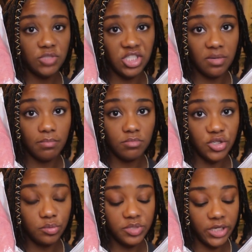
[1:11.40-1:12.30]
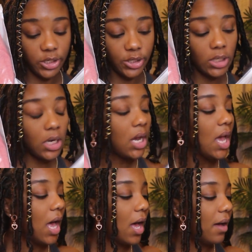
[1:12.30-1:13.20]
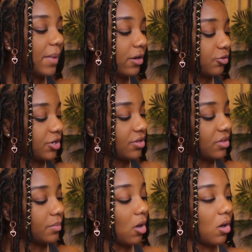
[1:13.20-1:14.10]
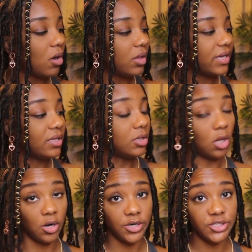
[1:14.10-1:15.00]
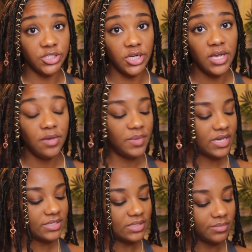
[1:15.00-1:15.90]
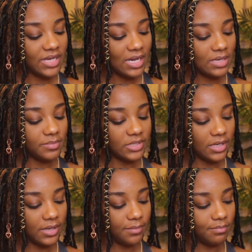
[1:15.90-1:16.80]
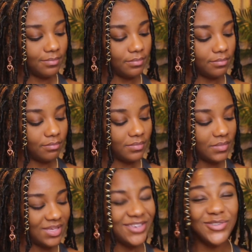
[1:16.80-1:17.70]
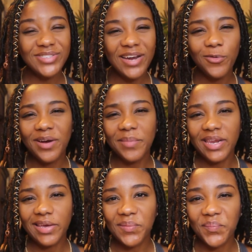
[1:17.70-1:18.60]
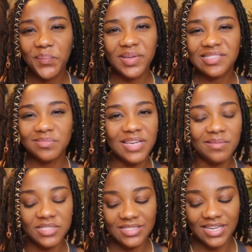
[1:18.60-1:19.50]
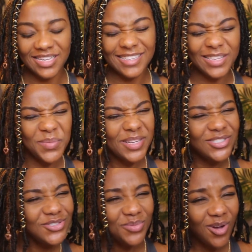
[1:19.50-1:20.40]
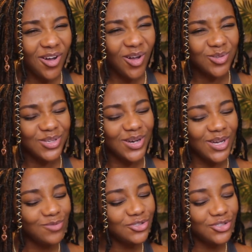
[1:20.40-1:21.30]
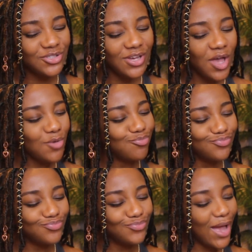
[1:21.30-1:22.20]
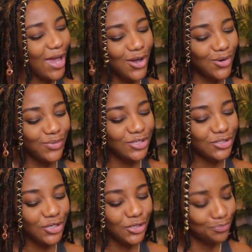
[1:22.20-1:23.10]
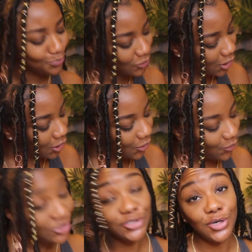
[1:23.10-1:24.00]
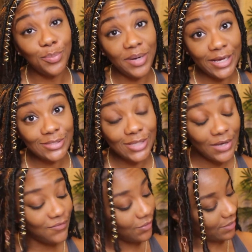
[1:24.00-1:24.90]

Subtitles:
gym dupes here. I ordered them all in large because sometimes, usually I wear a medium, but sometimes it's like a little bit too small. So I was just like, I ain't gonna risk it. We just gonna play it safe,